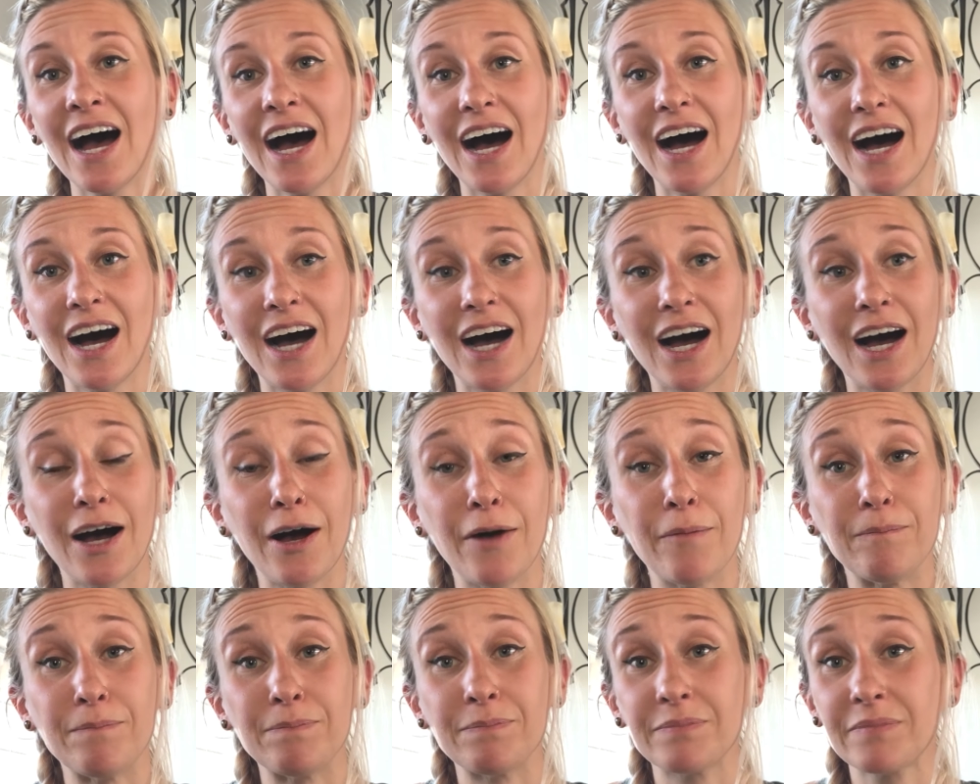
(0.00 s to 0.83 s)

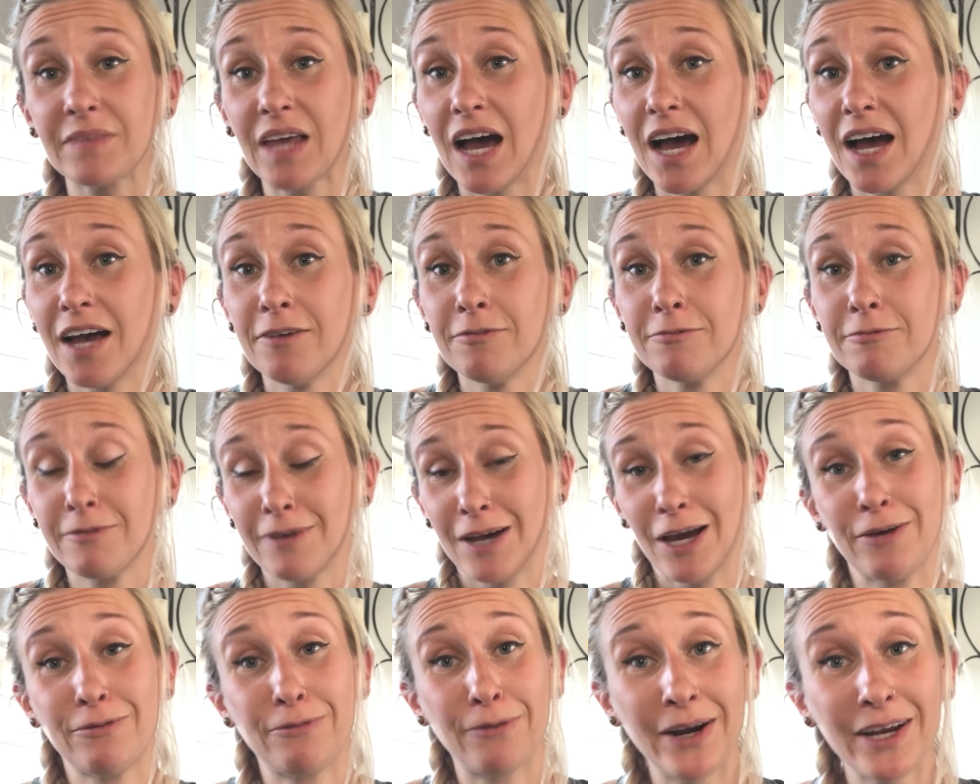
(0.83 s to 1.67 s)

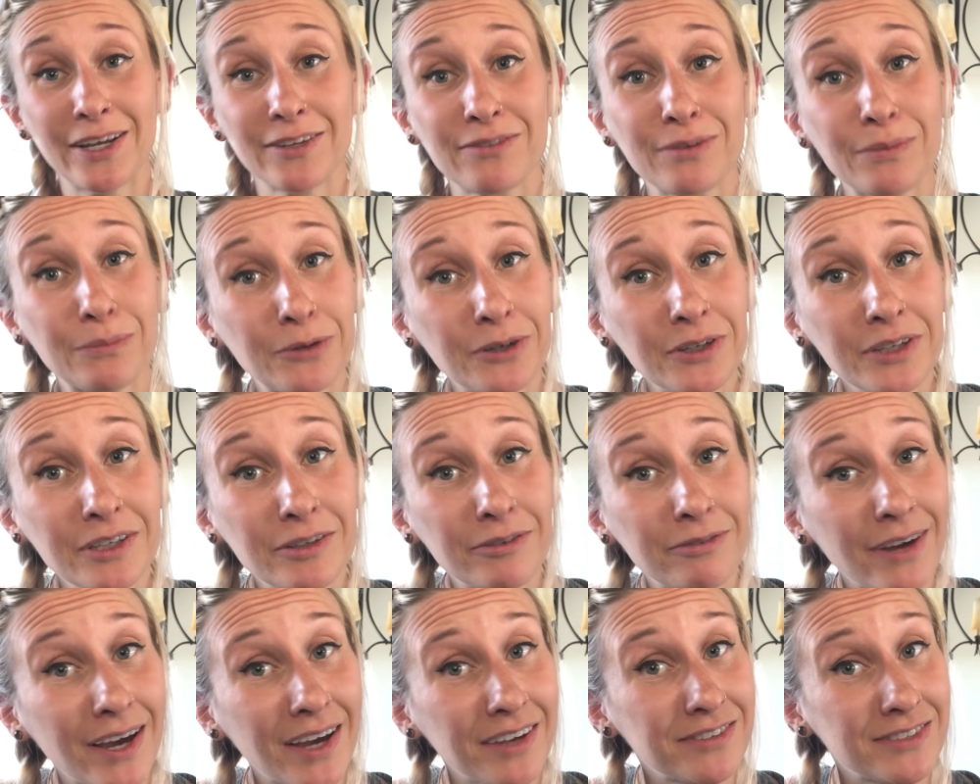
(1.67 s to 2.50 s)
I've ran some really
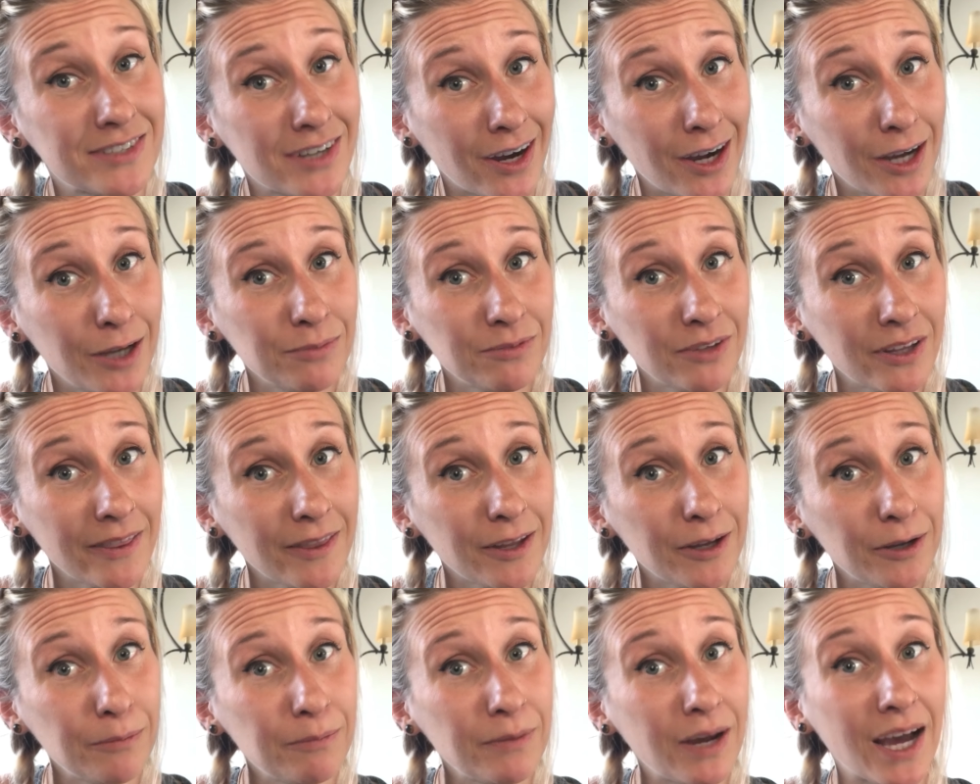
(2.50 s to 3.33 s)
fast times in
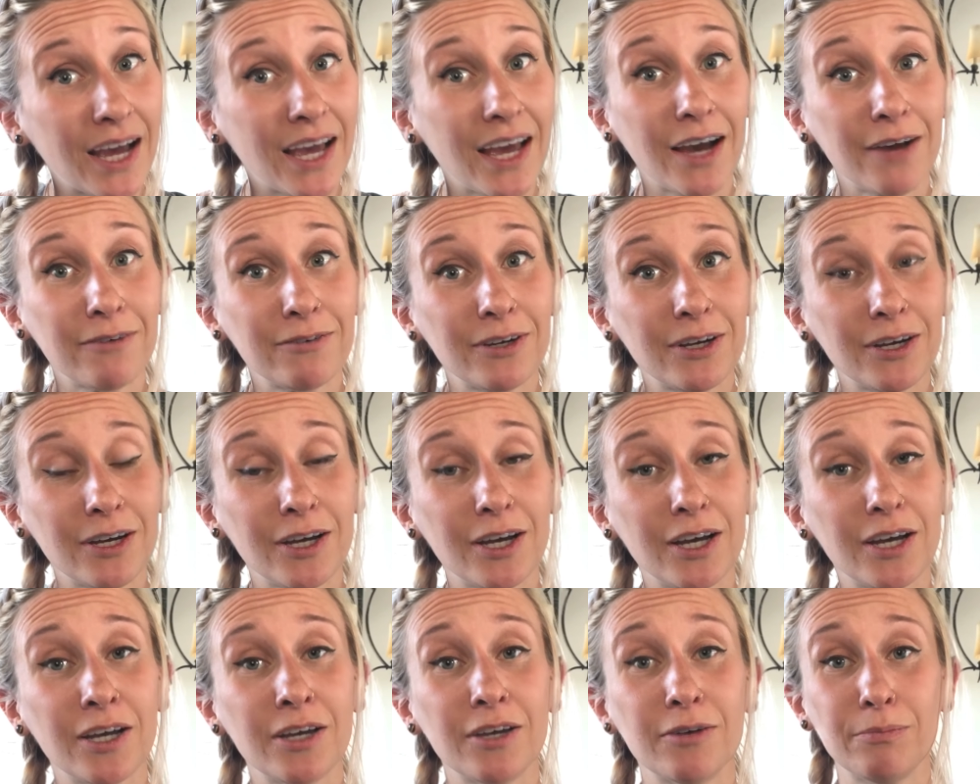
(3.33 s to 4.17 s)
them. I have
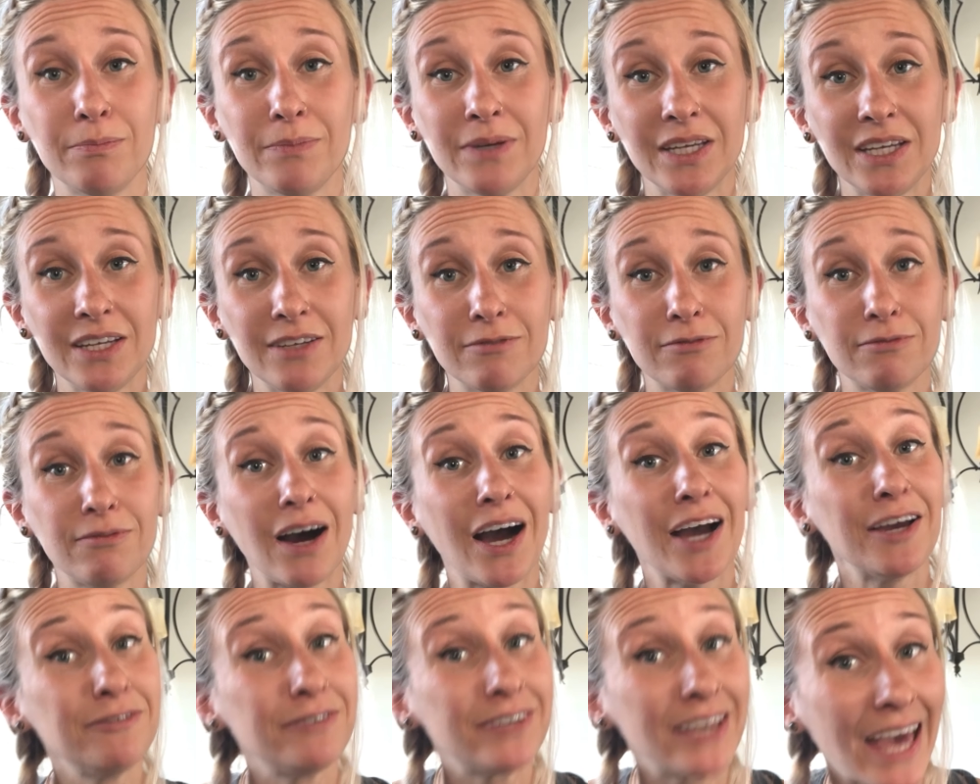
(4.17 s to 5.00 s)
a
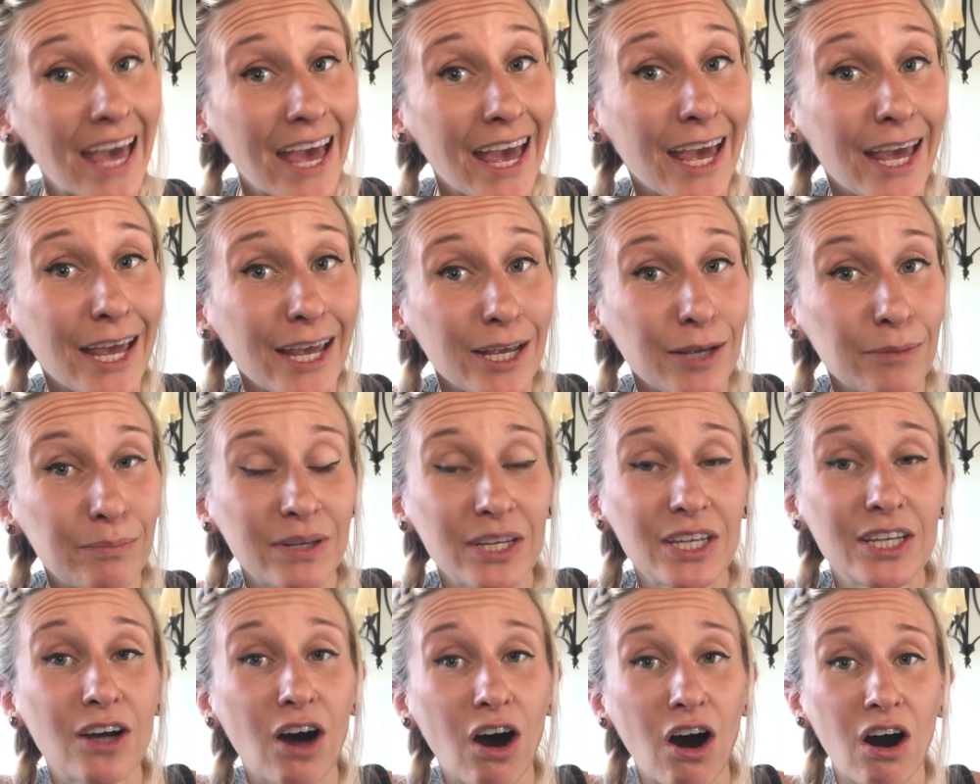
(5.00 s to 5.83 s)
5K
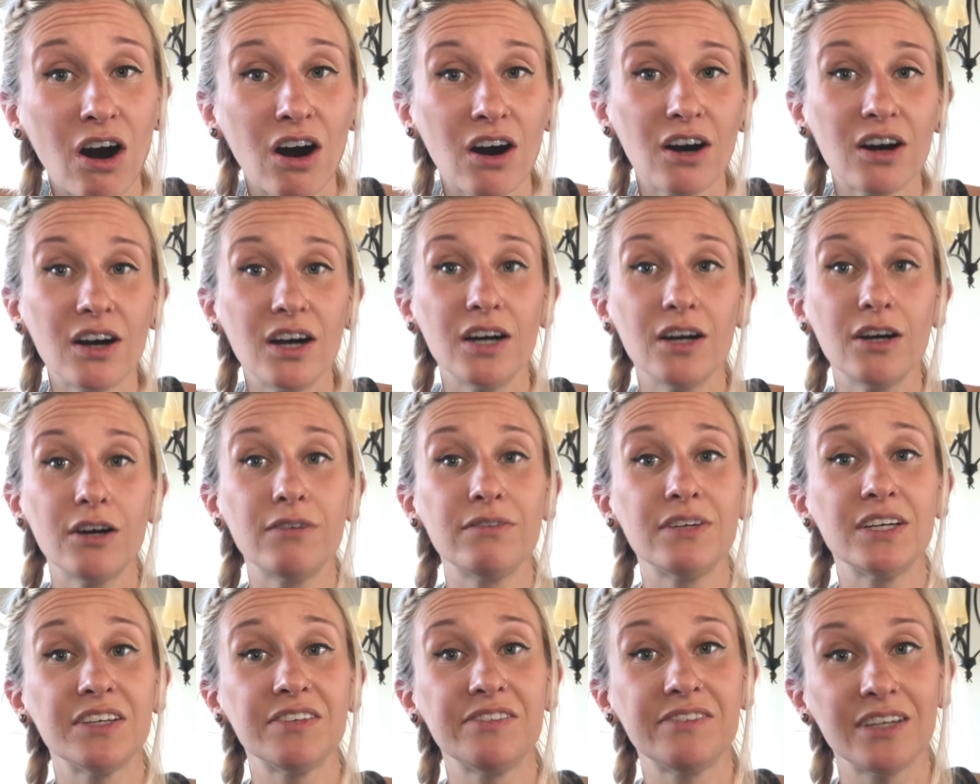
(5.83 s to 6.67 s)
PR of
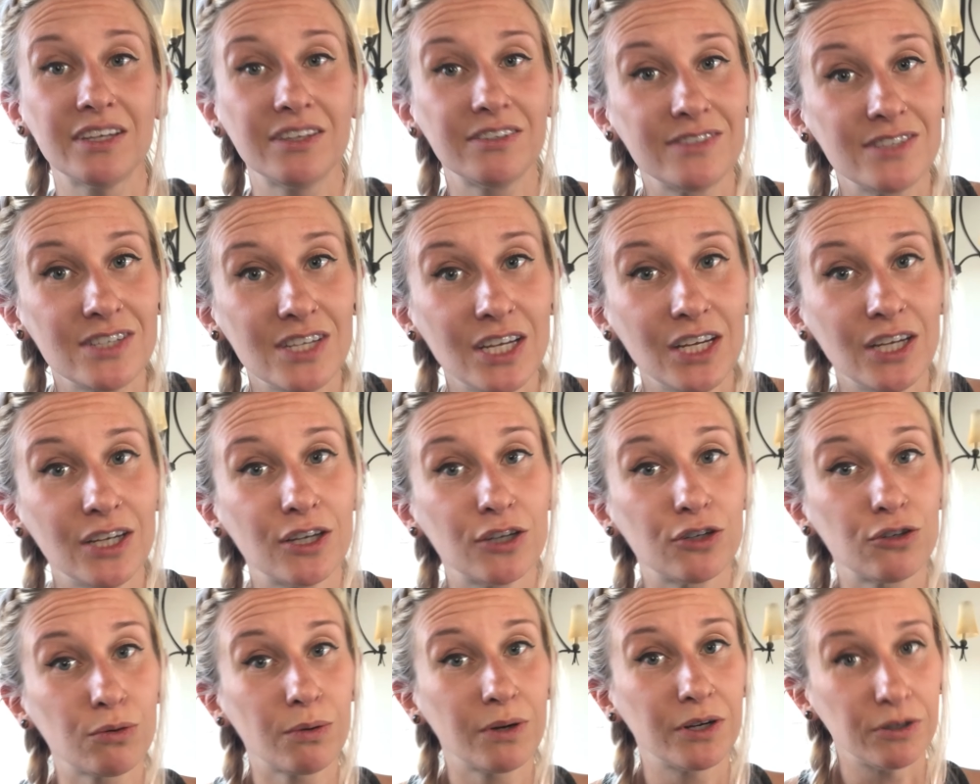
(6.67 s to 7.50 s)

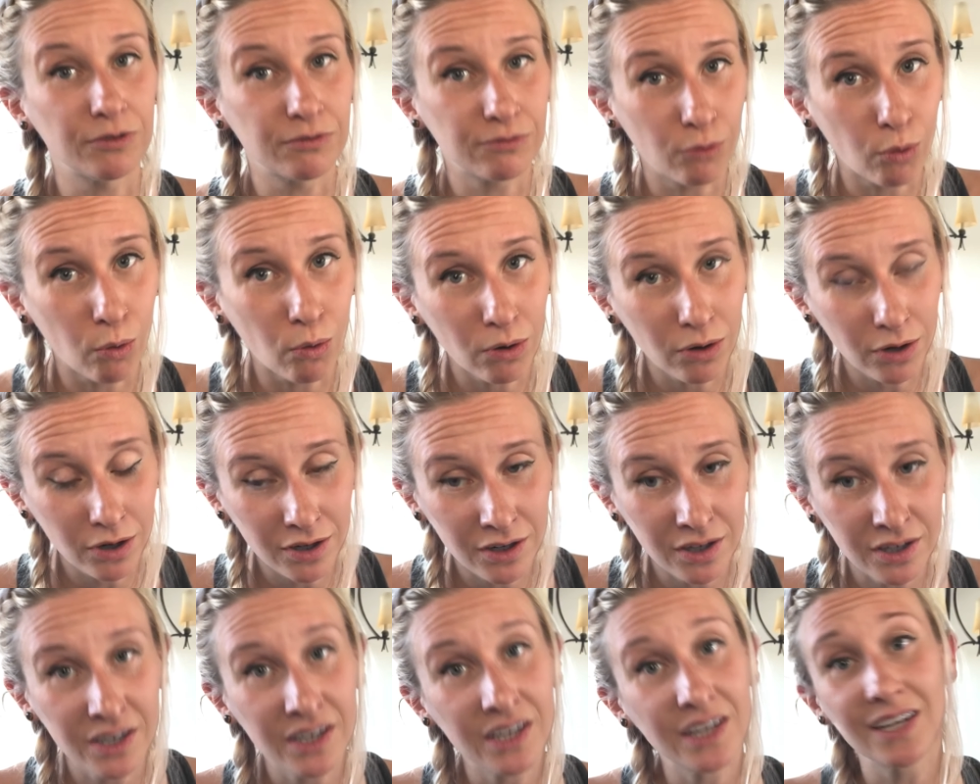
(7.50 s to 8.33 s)

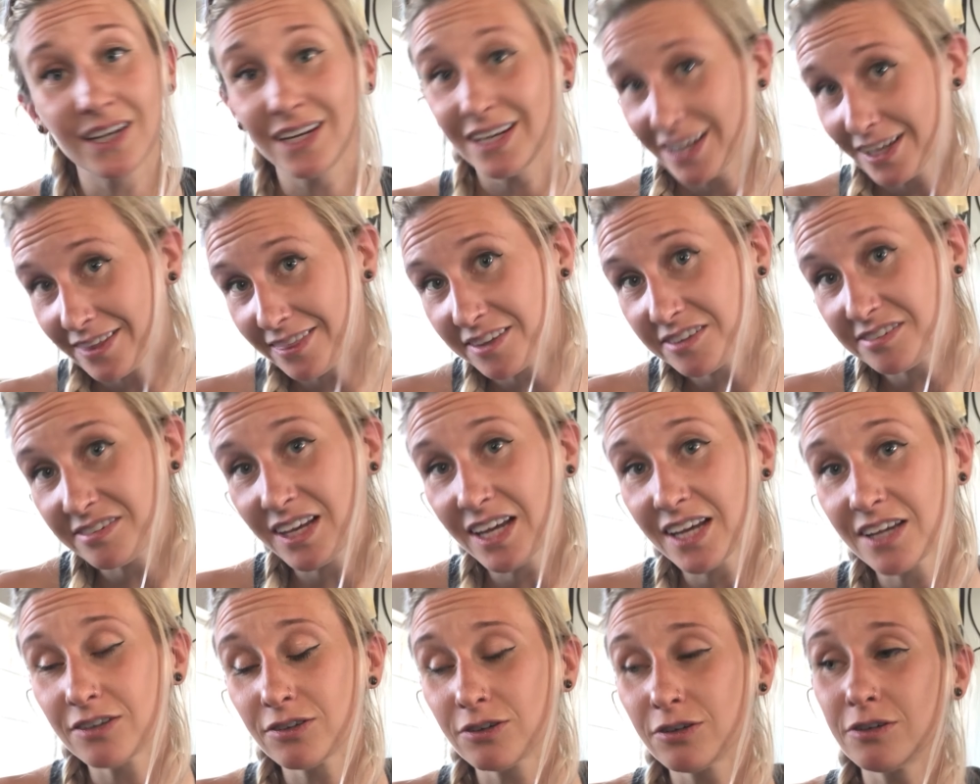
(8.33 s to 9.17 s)
16:24 in the
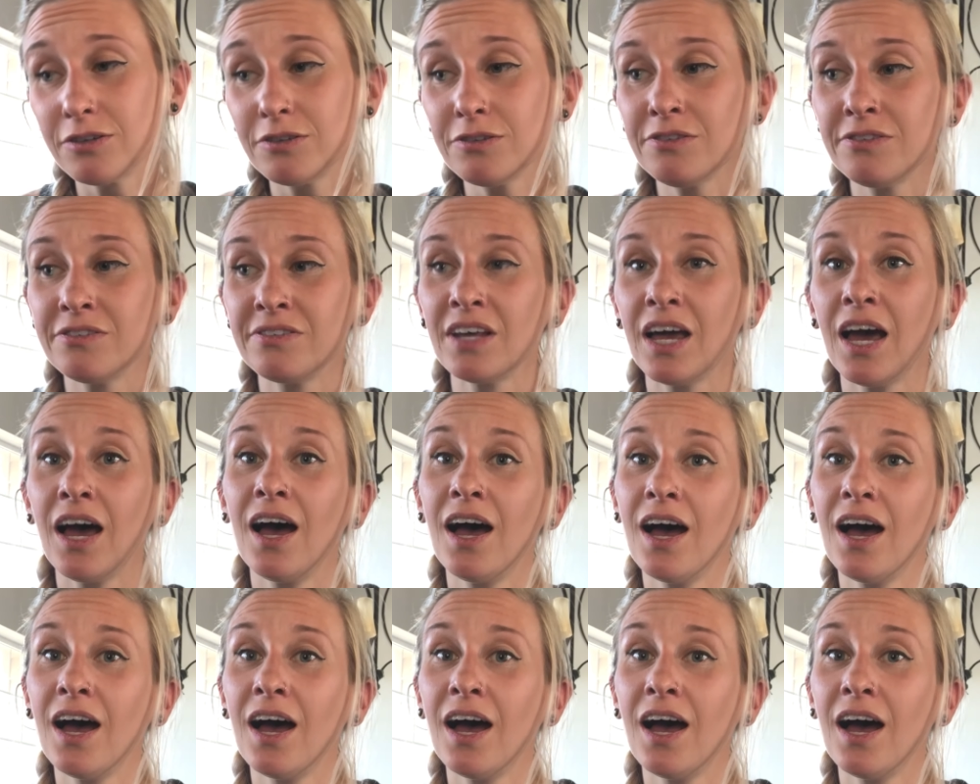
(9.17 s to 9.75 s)
sandals.